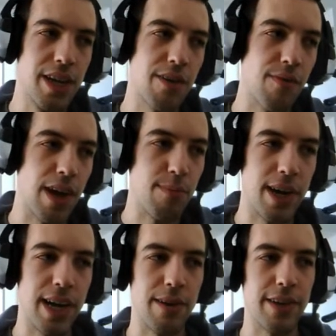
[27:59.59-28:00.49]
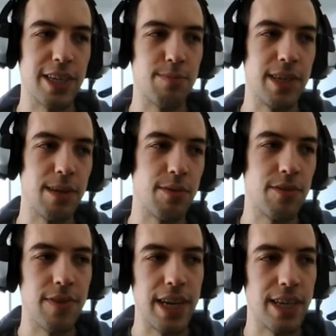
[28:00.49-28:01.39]
thereby having a speed up of
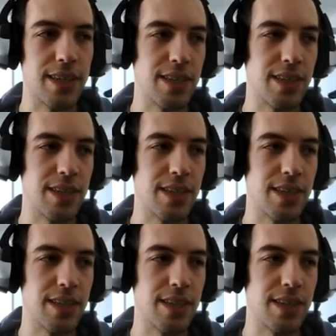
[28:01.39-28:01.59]
20 instead of